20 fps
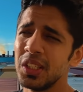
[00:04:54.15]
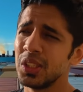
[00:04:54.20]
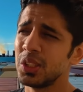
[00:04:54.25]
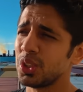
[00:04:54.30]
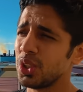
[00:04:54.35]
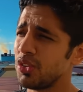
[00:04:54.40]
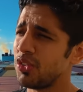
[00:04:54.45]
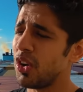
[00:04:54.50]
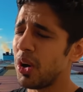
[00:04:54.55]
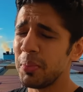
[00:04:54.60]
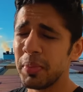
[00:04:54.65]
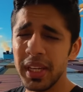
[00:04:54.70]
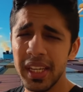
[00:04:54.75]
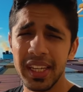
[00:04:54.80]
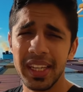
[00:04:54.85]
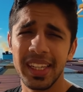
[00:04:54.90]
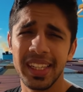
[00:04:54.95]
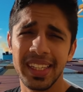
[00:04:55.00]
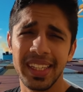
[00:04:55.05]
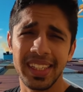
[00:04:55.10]
So for me,
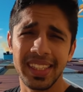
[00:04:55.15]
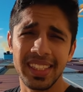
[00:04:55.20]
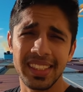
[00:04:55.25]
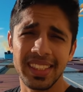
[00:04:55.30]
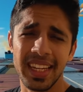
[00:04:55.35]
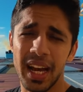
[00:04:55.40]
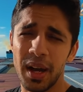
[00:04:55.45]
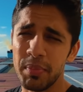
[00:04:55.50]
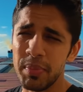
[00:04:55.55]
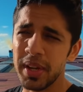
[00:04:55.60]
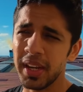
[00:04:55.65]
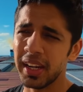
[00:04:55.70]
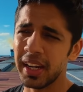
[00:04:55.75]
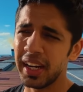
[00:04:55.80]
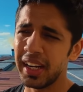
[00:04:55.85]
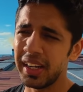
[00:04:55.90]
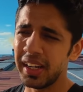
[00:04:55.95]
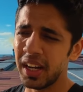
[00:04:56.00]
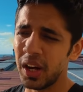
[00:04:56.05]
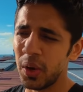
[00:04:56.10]
it is happening
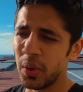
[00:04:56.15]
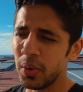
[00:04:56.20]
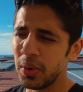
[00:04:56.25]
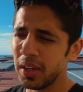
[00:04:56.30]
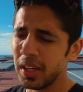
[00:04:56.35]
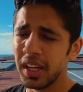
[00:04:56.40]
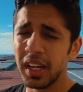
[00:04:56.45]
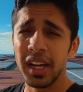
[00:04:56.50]
right now.